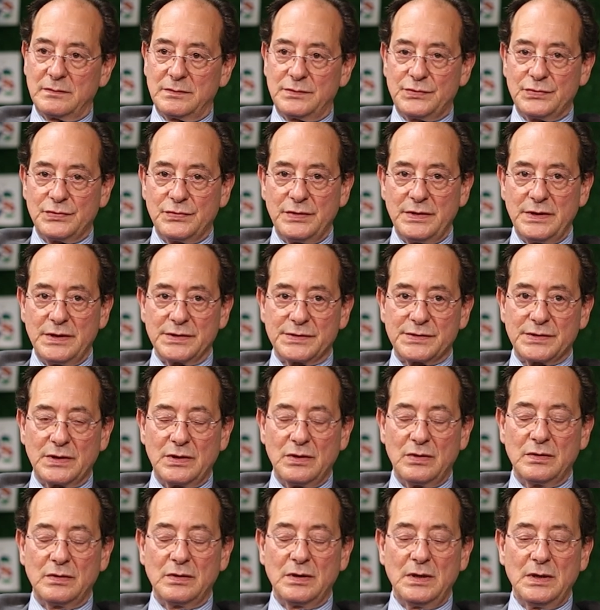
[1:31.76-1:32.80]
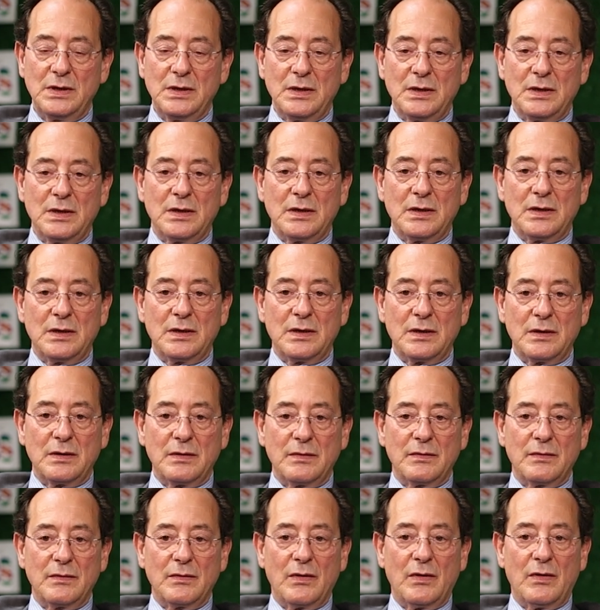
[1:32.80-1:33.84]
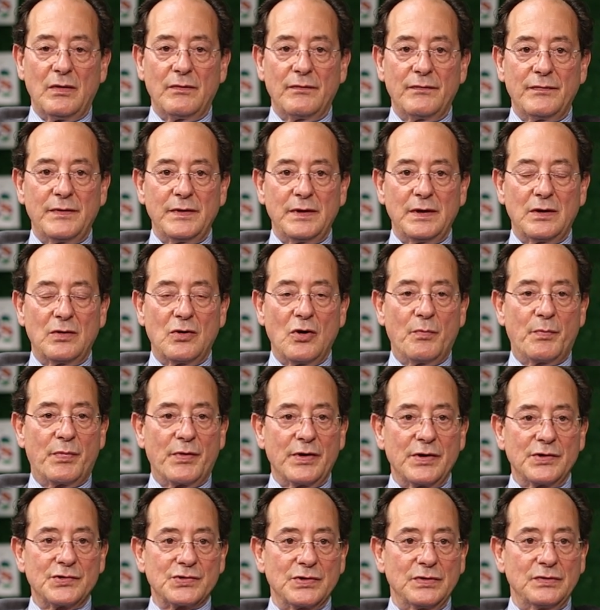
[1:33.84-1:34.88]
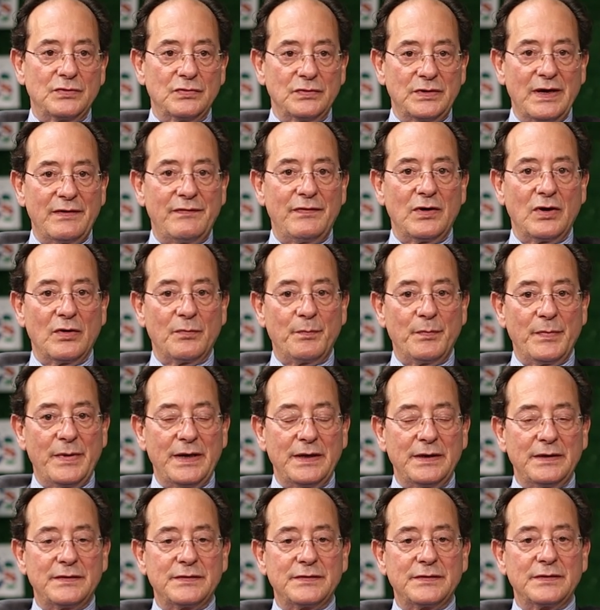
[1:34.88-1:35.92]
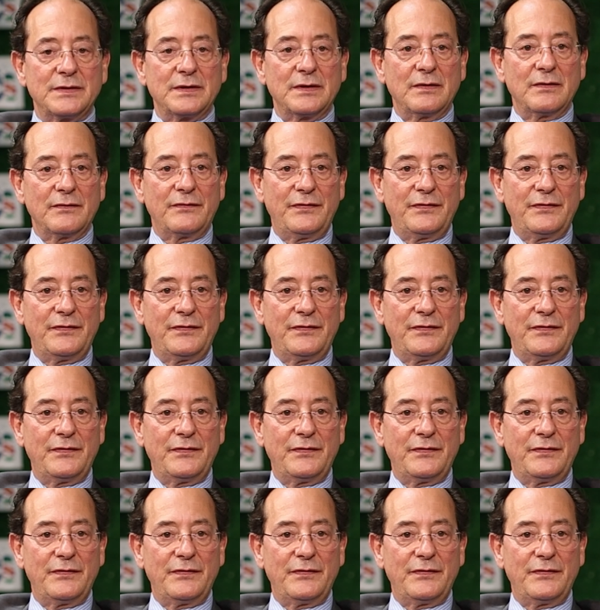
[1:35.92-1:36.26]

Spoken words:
2 years ago of the cooperation to development,